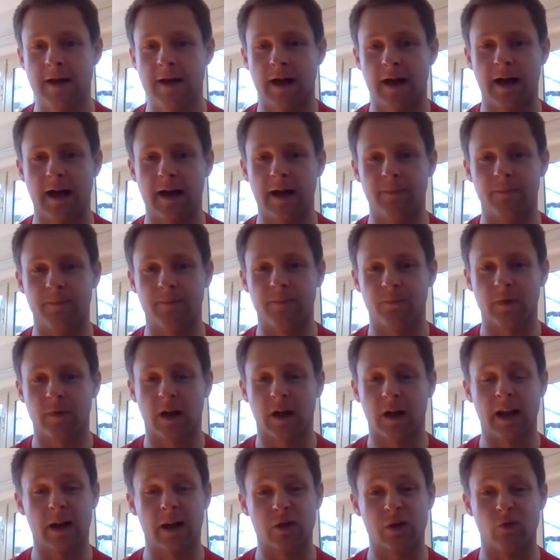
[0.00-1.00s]

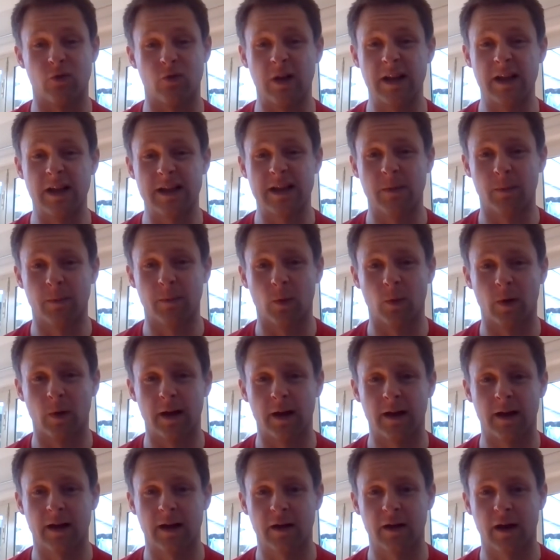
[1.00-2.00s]
And that's a really simple
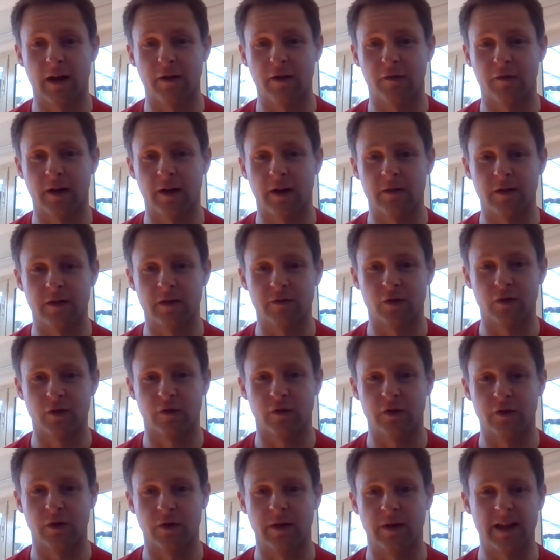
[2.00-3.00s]
way I found of sort
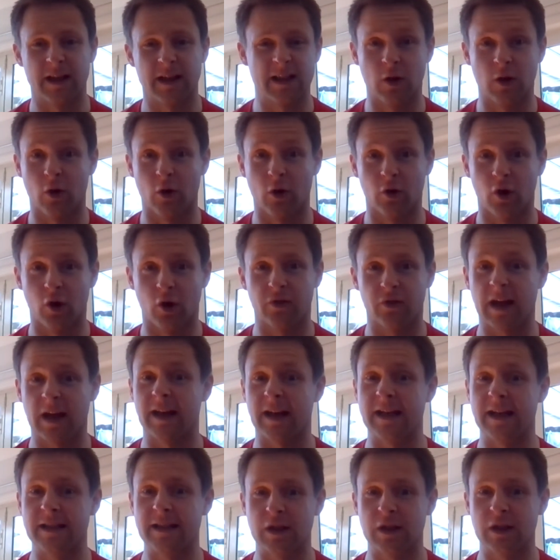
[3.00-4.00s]
of doing it. It's not that
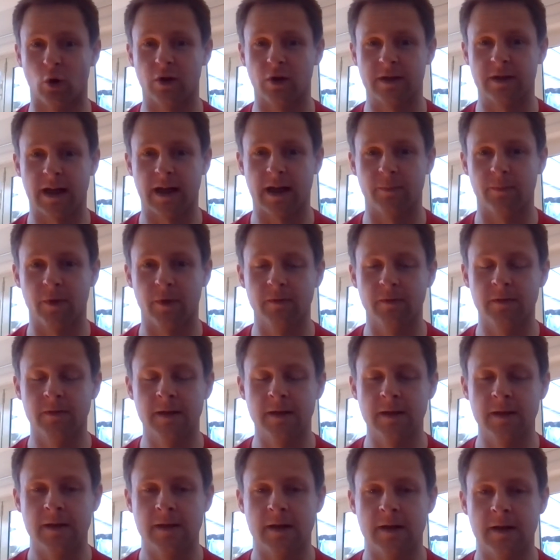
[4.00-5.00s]
easy all the time though.
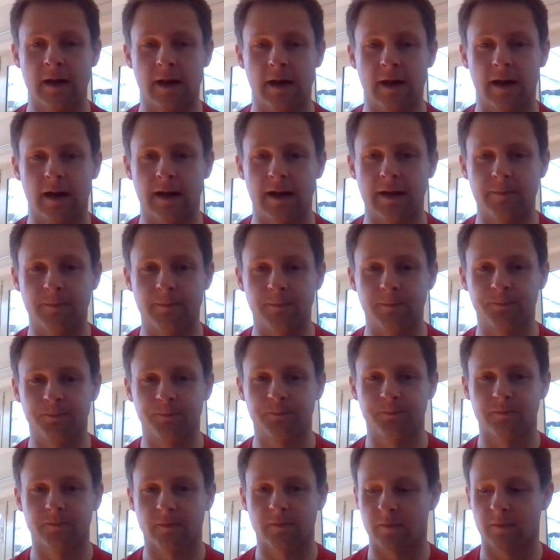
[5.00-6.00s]

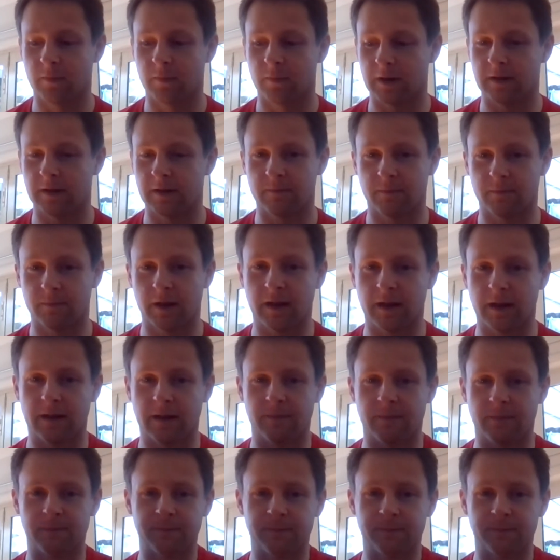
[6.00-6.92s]
But yeah.